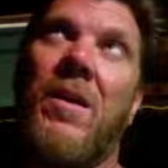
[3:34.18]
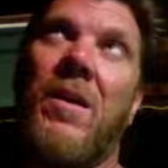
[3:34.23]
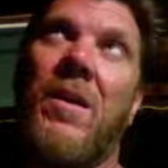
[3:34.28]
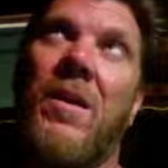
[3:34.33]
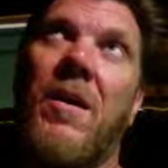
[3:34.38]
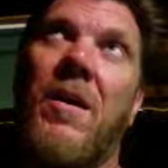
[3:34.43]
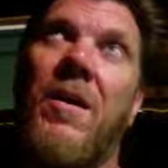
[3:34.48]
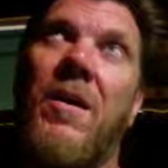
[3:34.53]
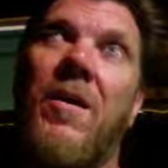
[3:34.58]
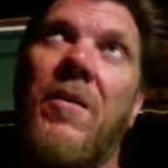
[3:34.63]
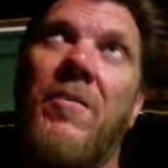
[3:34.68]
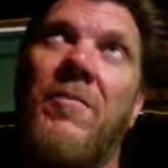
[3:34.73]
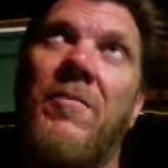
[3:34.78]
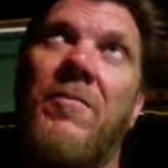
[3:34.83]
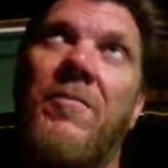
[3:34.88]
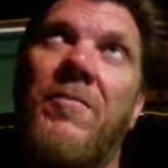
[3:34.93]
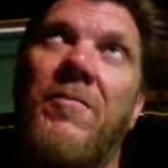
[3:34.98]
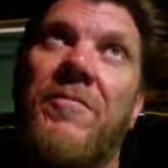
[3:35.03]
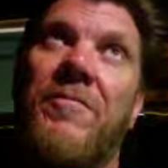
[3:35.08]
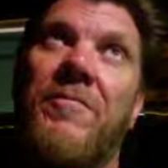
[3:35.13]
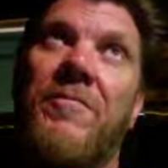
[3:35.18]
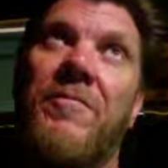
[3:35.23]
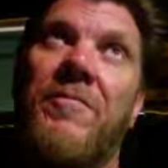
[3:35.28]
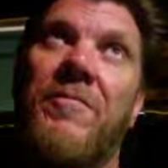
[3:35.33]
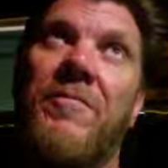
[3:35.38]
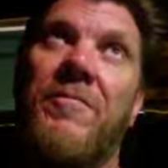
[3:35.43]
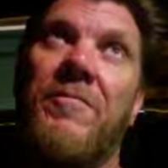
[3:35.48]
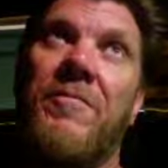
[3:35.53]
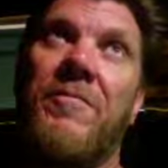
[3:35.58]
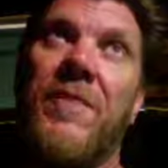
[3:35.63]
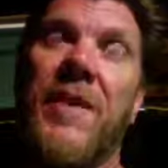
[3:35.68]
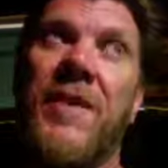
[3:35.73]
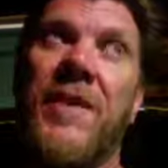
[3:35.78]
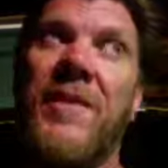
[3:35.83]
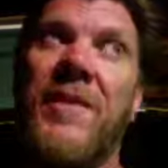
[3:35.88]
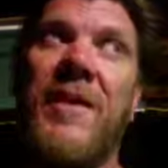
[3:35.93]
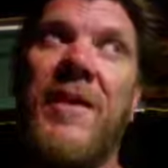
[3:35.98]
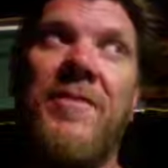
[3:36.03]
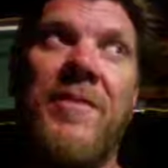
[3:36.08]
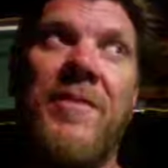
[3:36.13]
of
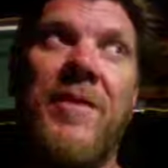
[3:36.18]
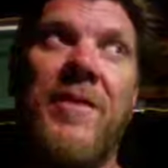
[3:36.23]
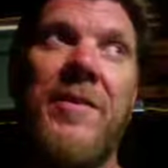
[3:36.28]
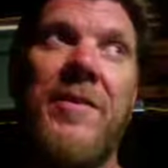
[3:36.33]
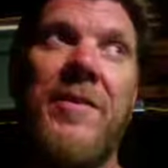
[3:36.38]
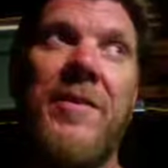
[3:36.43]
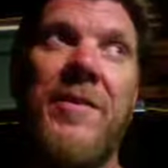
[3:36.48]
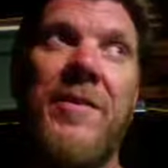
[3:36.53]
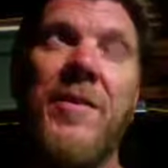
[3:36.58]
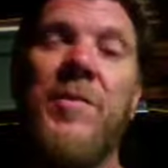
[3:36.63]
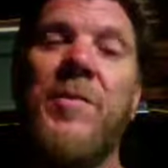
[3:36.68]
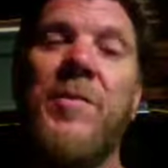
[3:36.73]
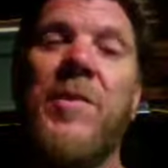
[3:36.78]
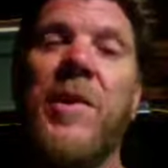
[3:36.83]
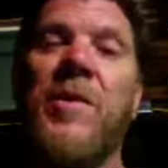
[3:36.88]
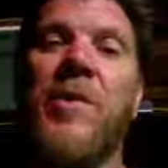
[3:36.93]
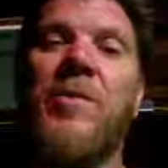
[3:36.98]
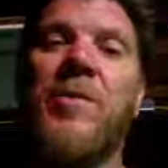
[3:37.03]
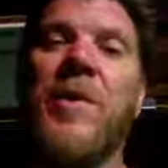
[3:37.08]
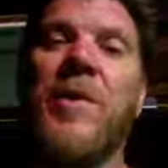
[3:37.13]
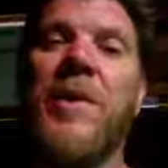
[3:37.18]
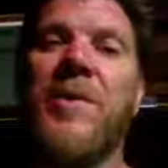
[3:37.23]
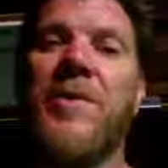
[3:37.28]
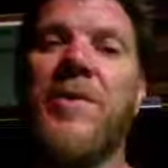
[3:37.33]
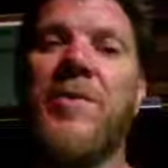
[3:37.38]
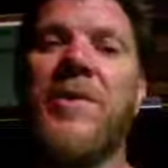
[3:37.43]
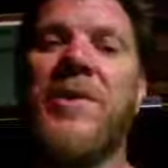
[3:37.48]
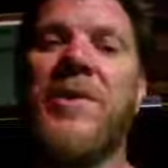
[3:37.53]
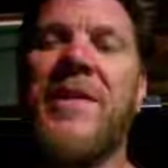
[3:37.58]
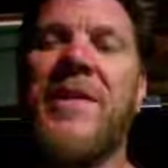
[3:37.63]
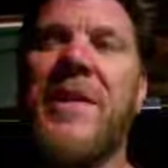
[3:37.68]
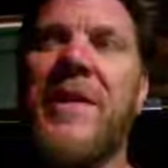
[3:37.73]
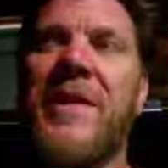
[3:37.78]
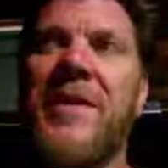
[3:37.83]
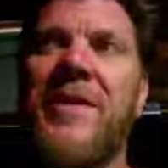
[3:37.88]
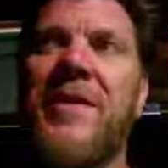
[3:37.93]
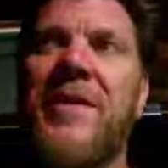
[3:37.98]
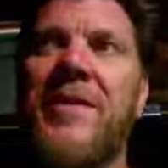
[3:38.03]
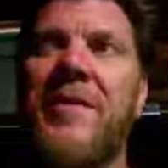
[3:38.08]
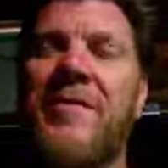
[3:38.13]
9/11, you don't
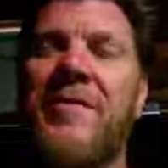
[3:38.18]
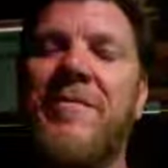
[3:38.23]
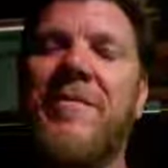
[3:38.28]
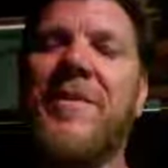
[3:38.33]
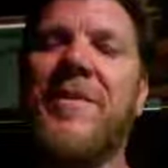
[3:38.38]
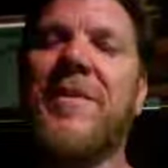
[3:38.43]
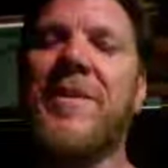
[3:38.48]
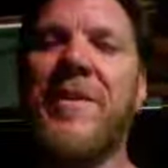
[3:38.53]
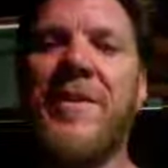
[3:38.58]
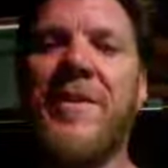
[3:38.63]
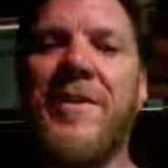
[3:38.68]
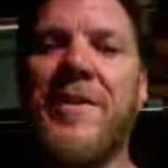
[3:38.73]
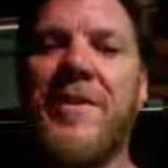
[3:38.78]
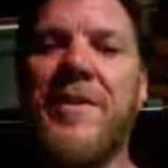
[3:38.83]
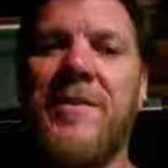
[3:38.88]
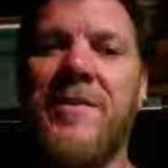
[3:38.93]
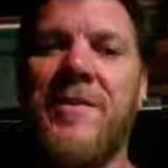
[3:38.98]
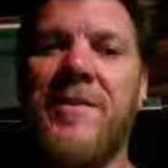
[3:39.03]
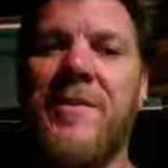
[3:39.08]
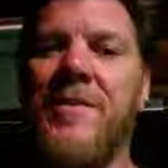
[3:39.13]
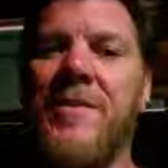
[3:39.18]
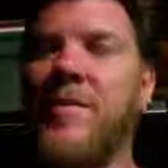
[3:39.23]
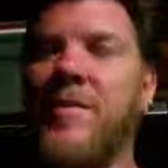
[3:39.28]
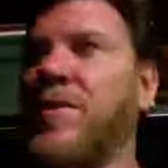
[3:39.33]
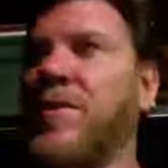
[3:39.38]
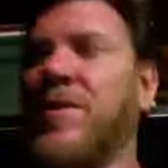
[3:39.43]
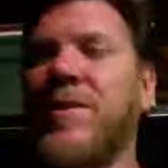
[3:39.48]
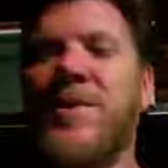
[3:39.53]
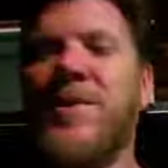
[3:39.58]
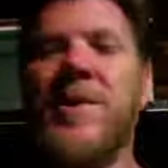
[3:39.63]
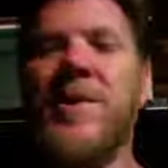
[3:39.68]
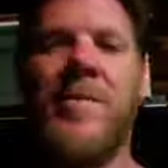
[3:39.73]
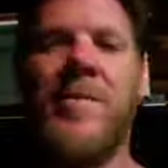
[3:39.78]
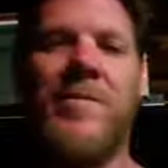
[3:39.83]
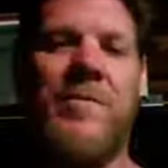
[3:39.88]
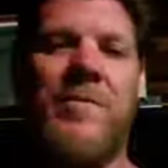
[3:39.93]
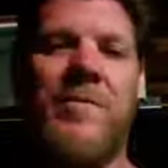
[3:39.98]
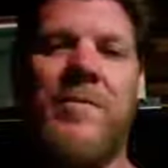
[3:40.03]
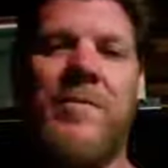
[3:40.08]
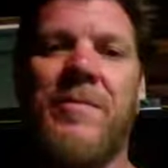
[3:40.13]
understand physics. You just don't.
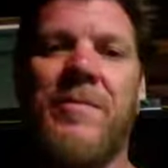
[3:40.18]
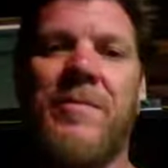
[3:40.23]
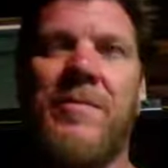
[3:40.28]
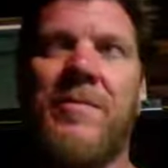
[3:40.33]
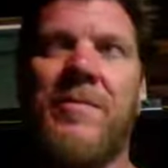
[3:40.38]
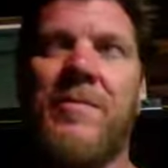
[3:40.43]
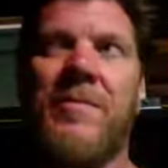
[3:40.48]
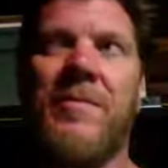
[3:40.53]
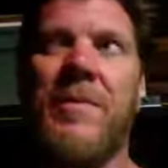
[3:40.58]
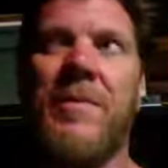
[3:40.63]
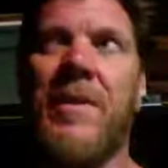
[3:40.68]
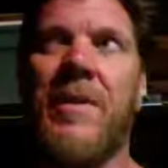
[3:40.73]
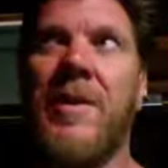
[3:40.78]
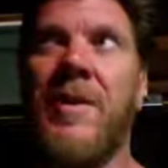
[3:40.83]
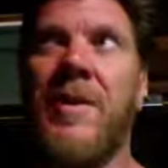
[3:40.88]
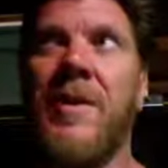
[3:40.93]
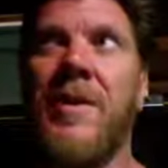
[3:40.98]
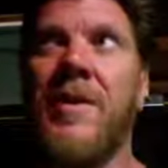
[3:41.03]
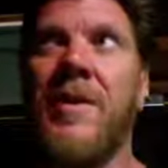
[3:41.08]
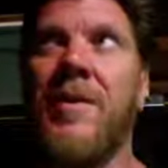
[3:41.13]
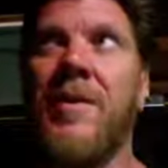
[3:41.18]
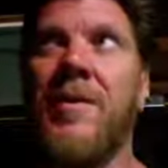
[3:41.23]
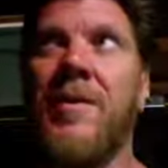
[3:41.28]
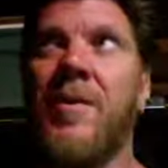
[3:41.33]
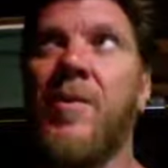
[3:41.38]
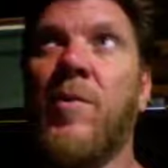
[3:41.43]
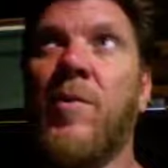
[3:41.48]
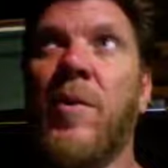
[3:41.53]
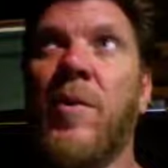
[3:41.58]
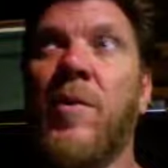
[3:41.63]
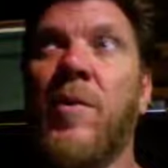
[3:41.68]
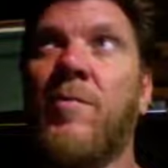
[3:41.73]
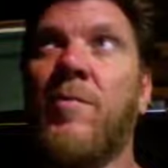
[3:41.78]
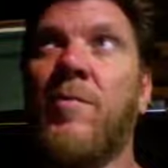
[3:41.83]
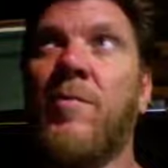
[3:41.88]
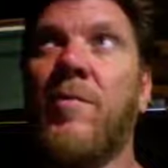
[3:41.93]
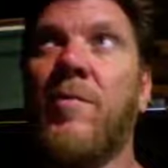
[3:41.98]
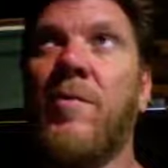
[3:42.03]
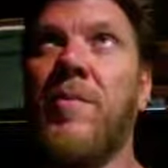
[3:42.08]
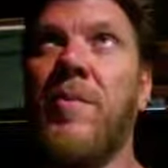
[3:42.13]

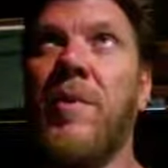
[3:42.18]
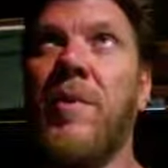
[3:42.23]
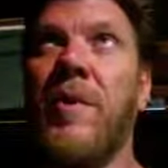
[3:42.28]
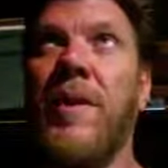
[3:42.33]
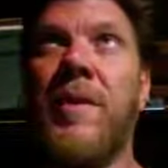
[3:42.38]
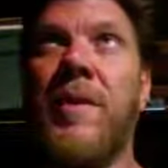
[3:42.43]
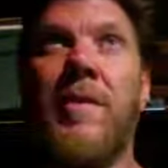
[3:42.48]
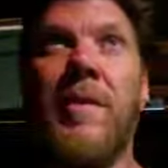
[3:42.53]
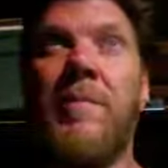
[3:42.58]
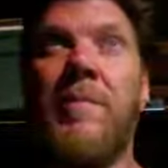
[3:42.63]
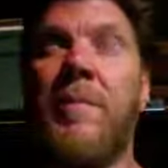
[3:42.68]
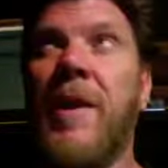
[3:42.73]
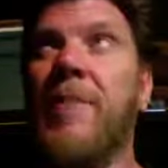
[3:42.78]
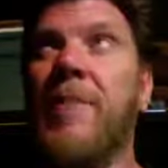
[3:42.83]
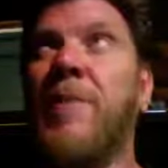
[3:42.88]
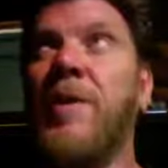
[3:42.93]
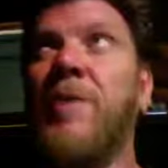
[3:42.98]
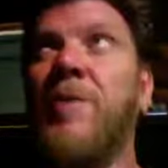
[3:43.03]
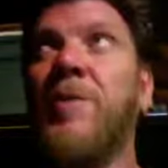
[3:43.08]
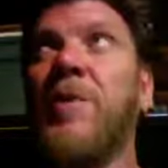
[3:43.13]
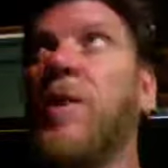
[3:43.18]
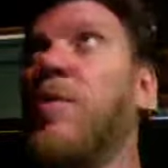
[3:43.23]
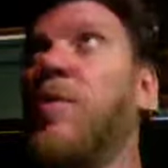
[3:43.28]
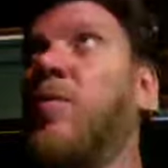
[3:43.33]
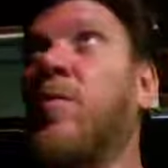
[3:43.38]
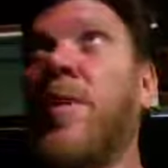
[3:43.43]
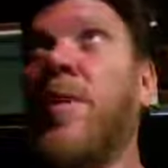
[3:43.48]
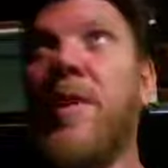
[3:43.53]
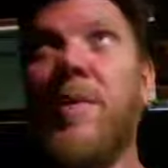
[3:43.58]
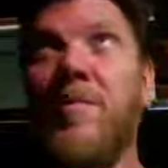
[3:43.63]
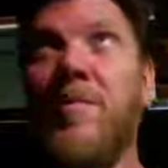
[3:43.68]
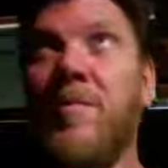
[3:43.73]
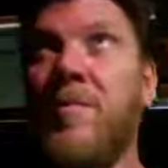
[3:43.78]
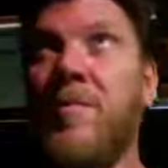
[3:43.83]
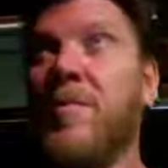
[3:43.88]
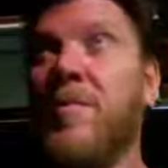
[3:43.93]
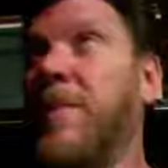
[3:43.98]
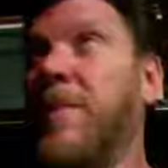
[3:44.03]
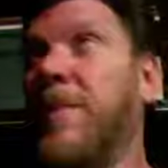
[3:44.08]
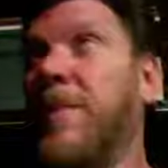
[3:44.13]
Maybe you don't want
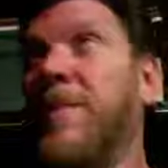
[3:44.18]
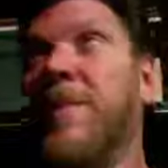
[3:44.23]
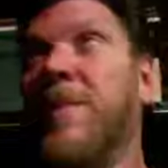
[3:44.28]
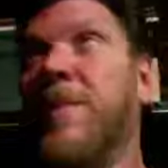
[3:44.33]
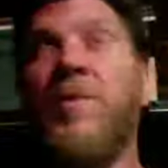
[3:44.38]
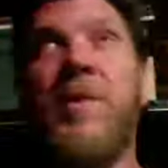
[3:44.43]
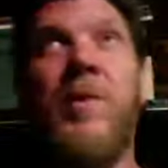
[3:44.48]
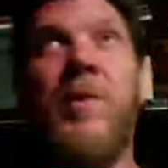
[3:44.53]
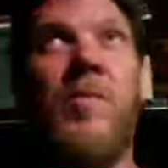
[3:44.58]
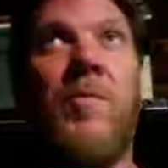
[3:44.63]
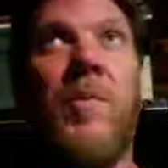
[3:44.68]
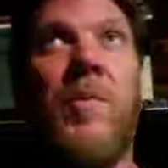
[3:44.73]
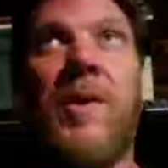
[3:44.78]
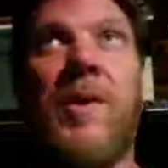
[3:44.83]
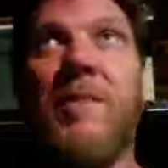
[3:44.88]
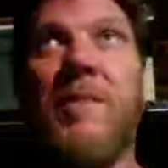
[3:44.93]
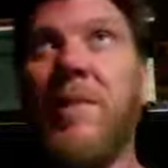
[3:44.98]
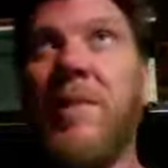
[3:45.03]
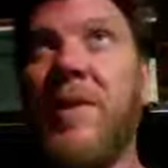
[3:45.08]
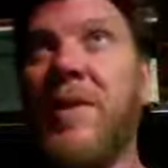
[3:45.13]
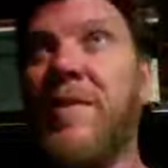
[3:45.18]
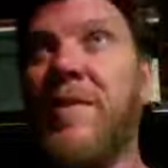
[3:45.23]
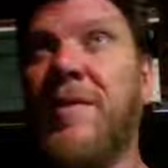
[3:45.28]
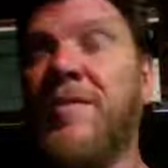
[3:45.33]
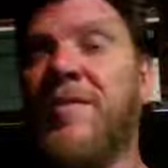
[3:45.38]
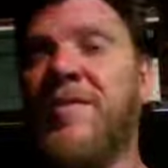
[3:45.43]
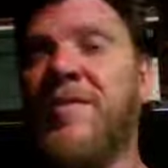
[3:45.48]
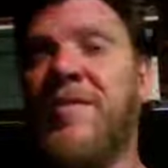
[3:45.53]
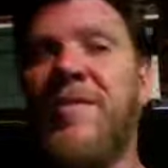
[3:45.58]
to believe